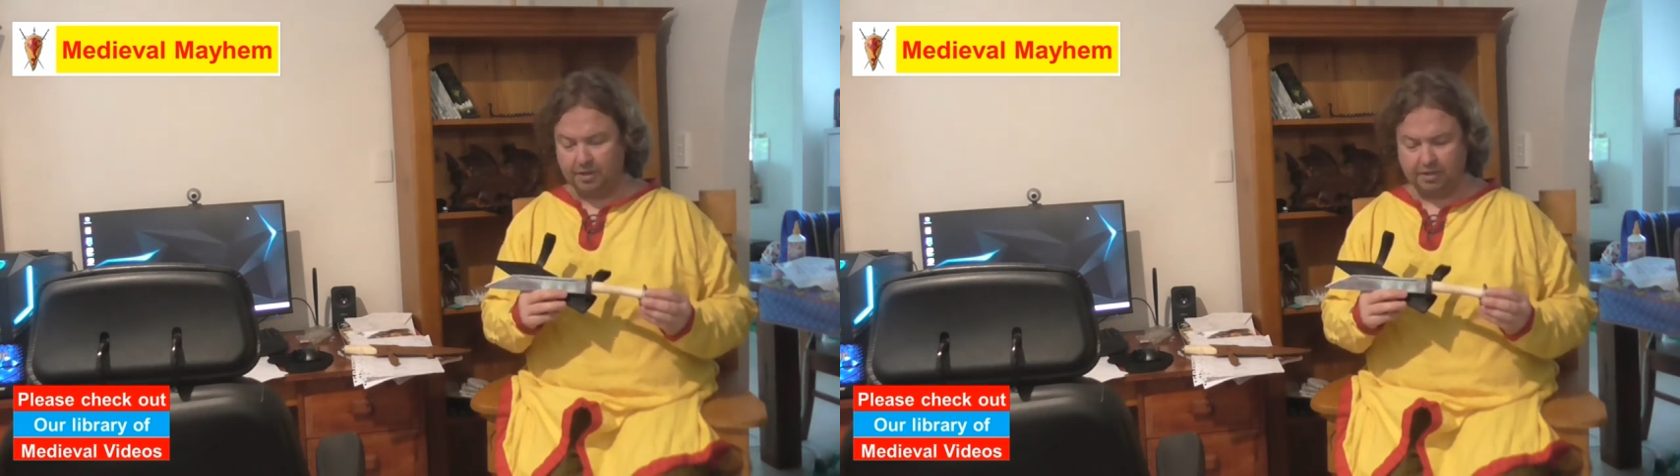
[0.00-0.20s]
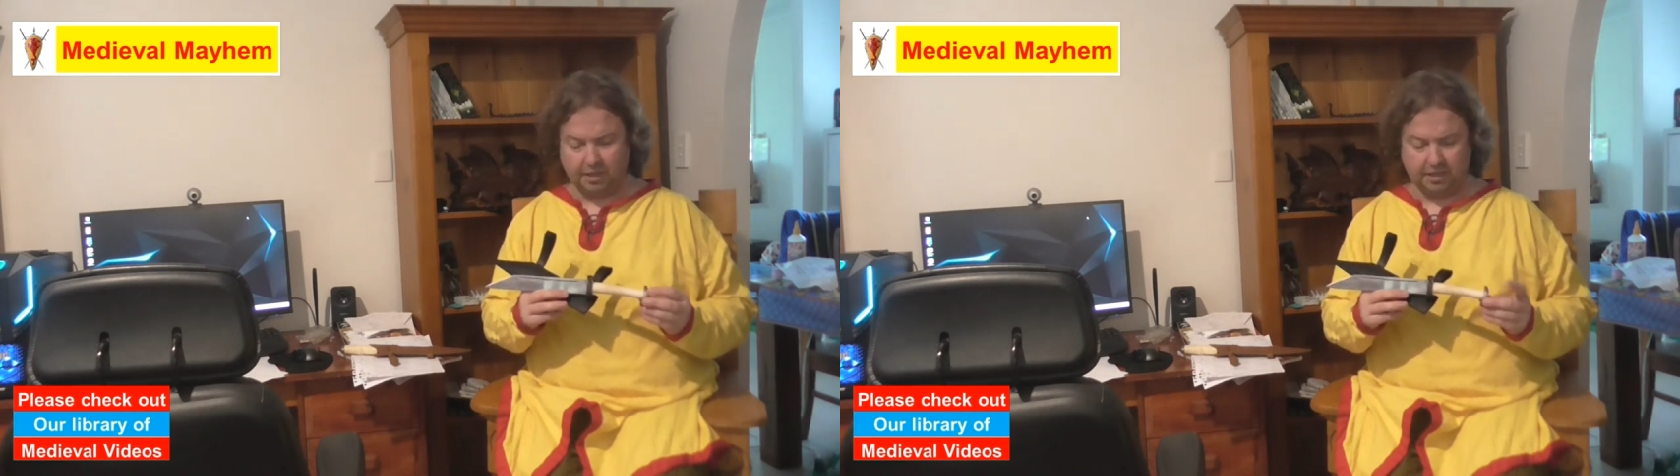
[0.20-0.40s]

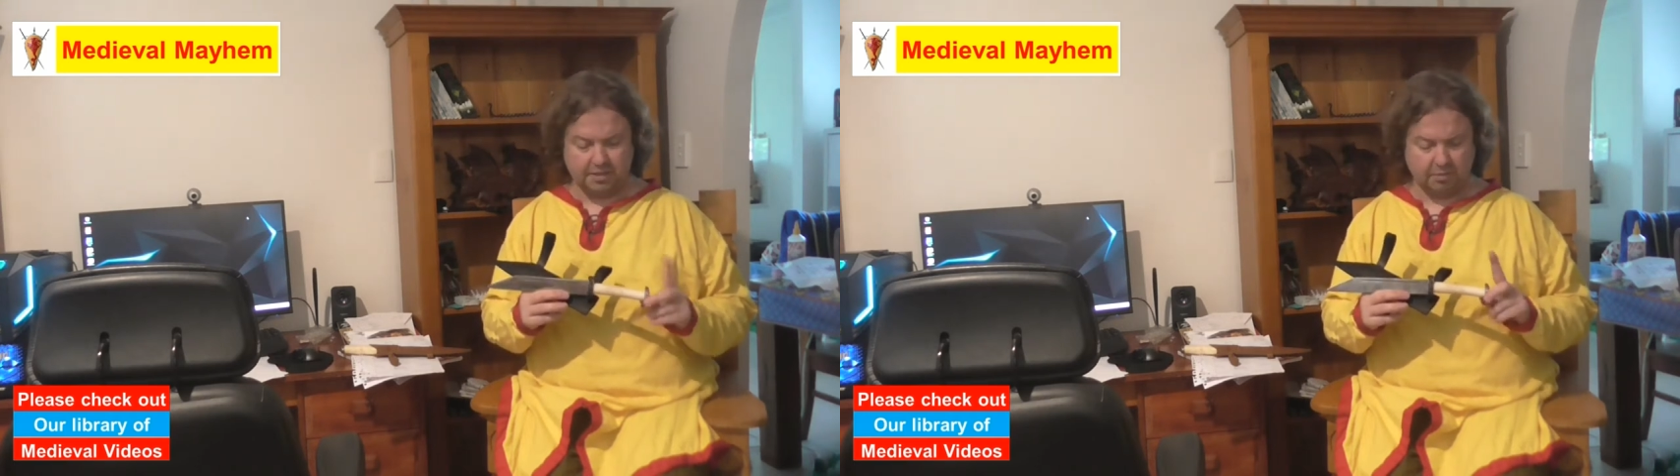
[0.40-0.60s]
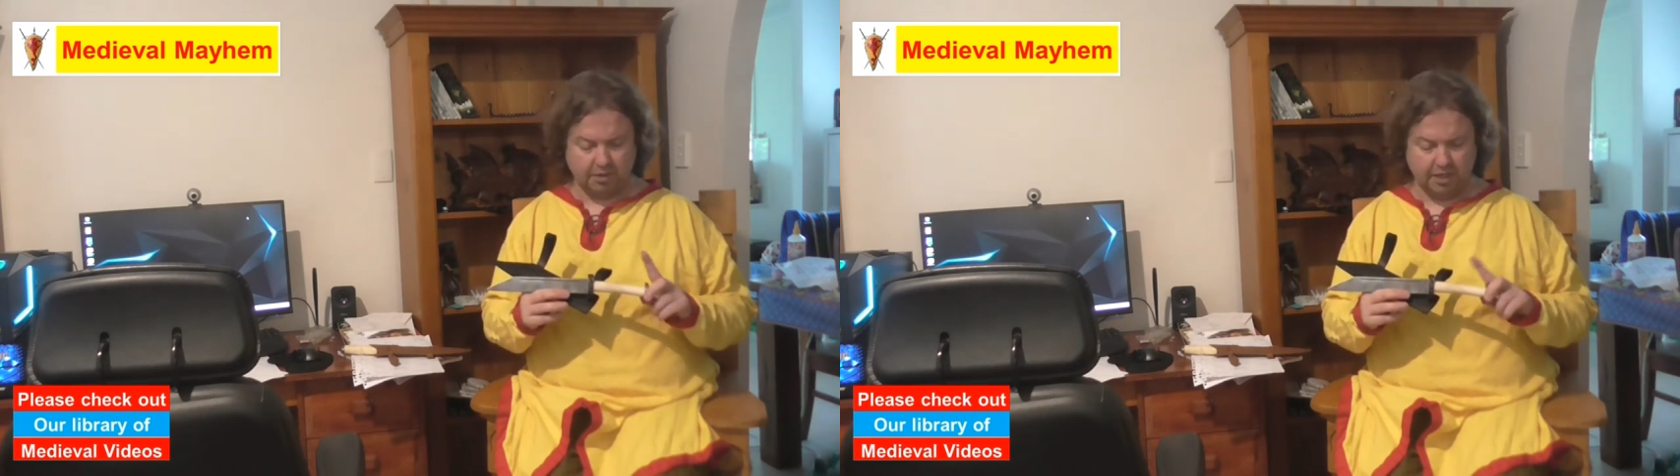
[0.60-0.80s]
Okay,
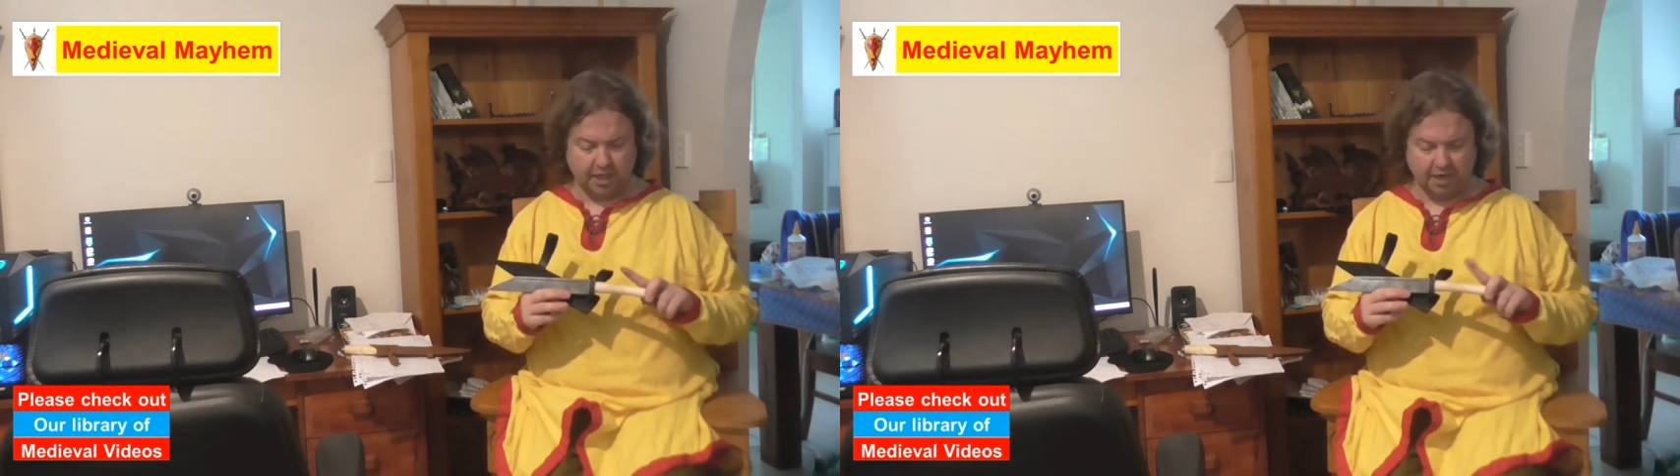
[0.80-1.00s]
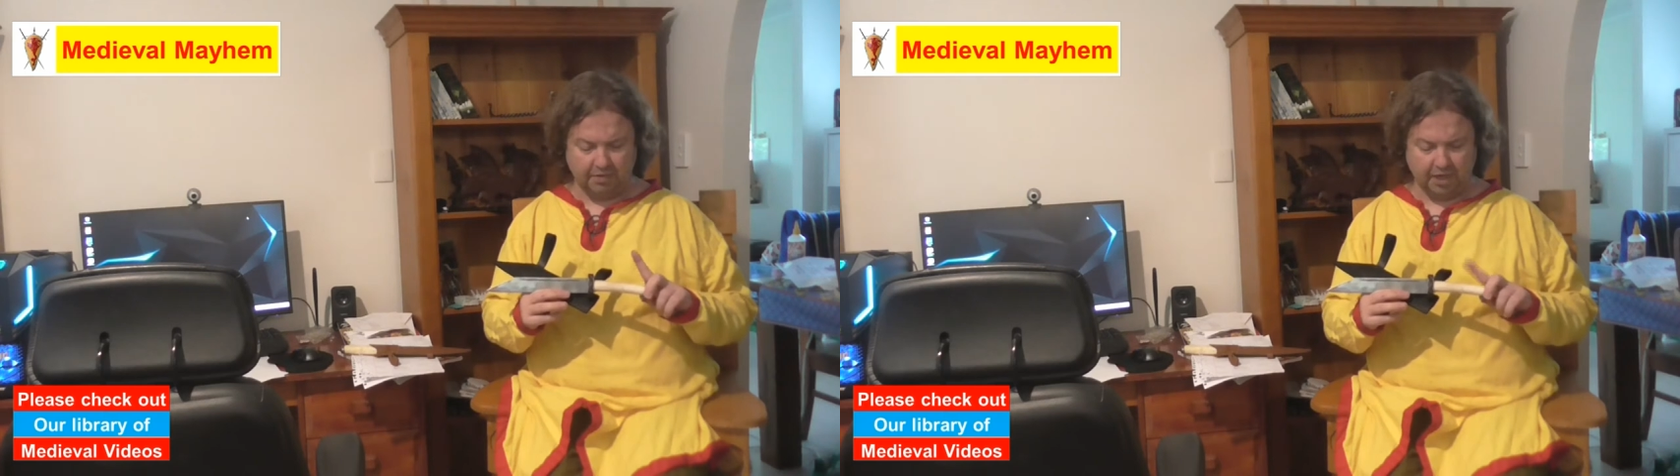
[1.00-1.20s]
so we
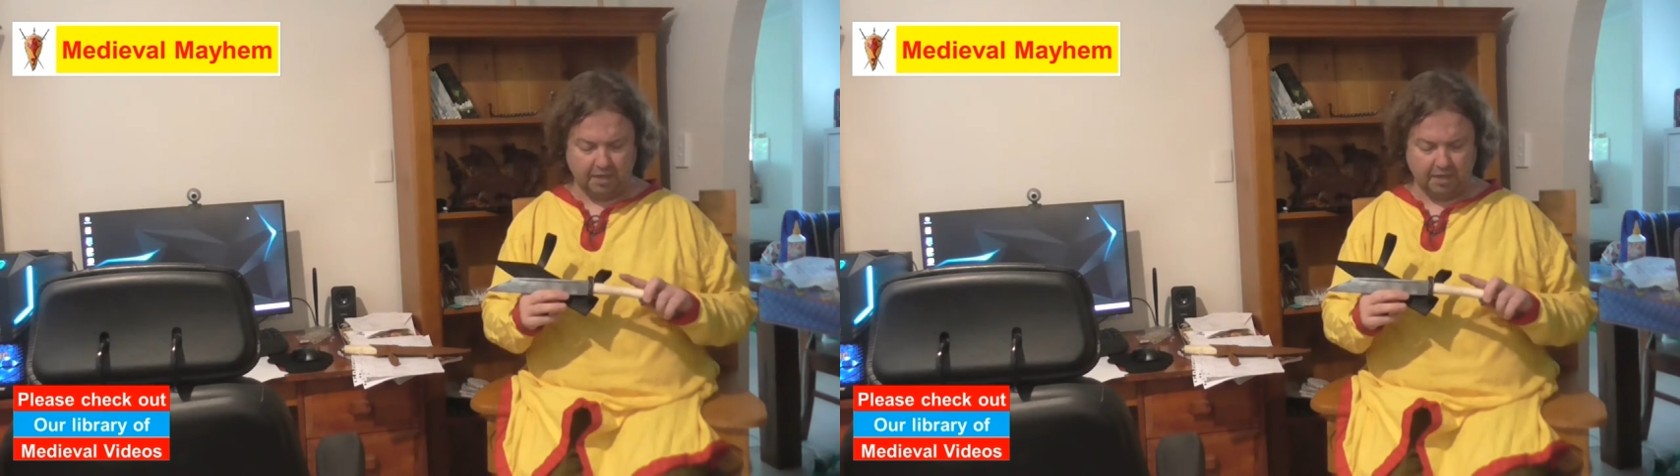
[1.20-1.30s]
then have